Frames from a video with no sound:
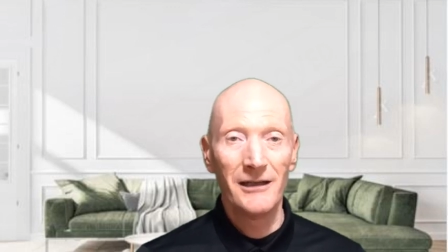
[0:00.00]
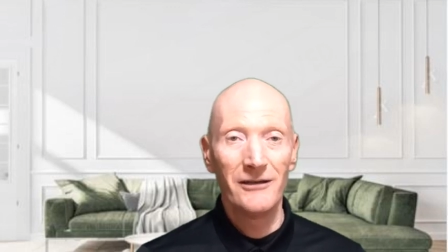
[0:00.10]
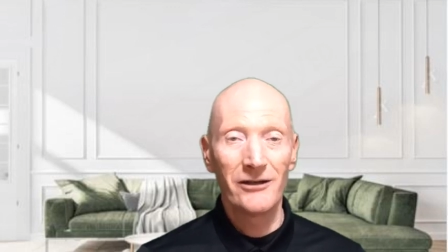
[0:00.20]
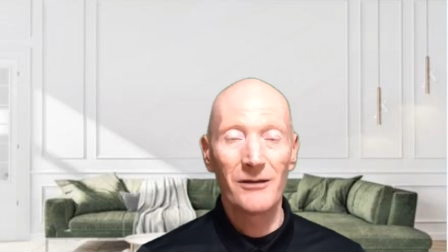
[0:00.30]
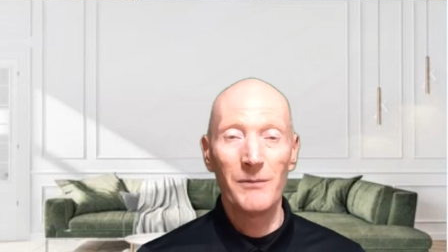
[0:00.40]

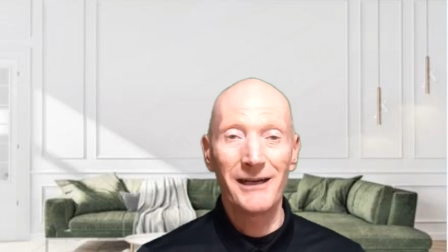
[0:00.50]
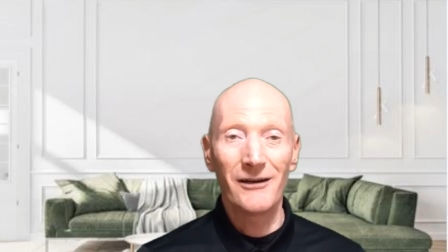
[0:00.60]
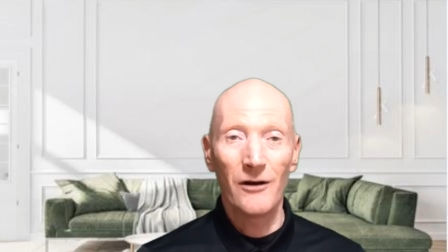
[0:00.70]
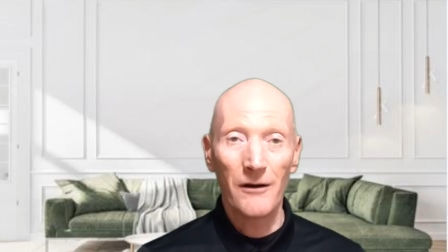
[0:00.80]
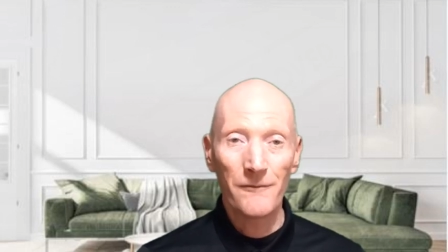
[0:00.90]
you can make
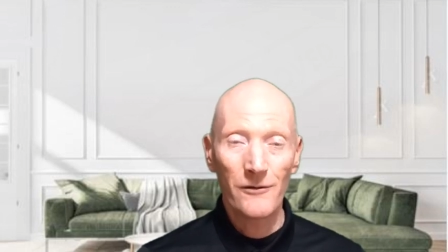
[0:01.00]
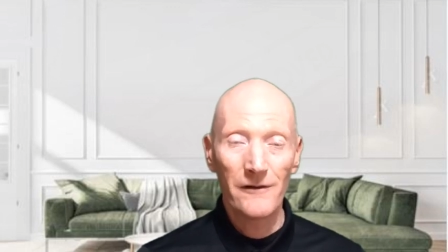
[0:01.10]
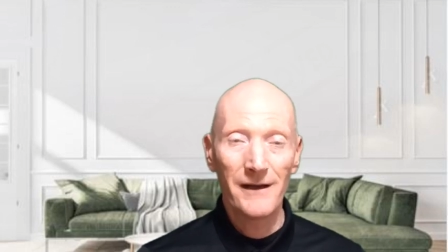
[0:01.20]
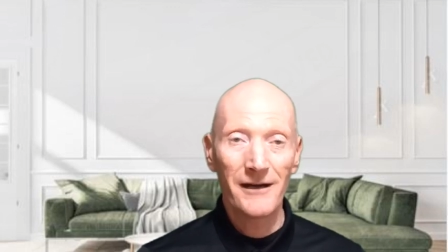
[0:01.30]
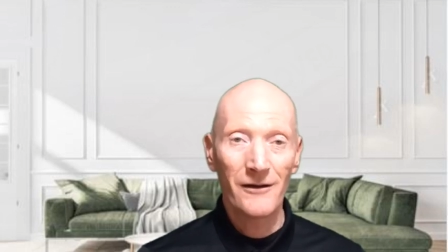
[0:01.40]
an offer
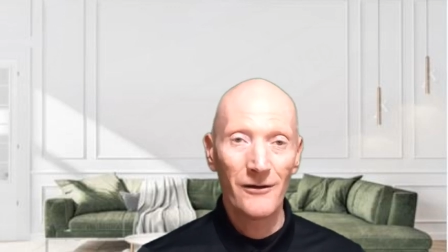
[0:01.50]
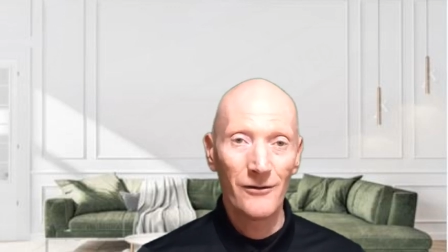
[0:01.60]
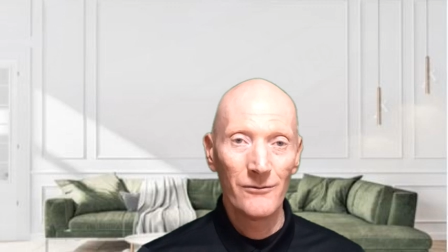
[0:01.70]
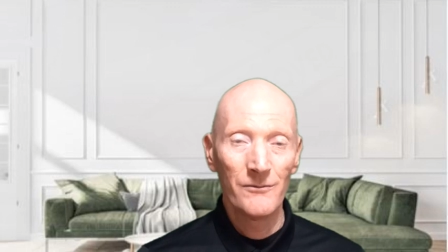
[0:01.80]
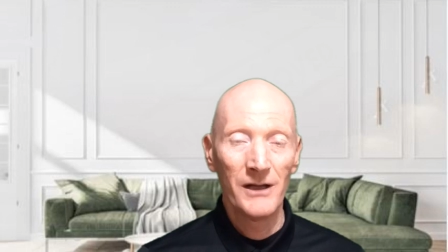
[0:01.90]
on that
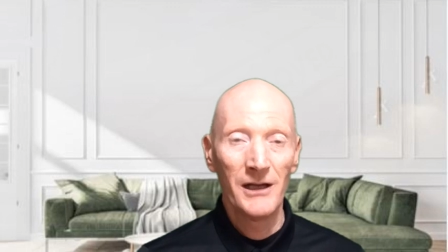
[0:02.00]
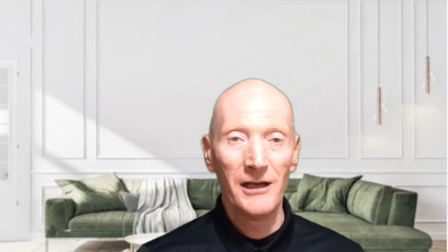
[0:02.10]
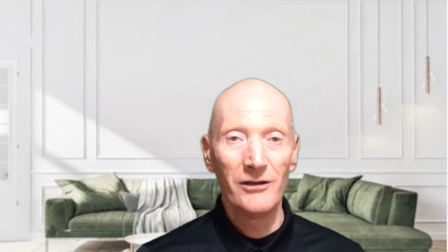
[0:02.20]
home.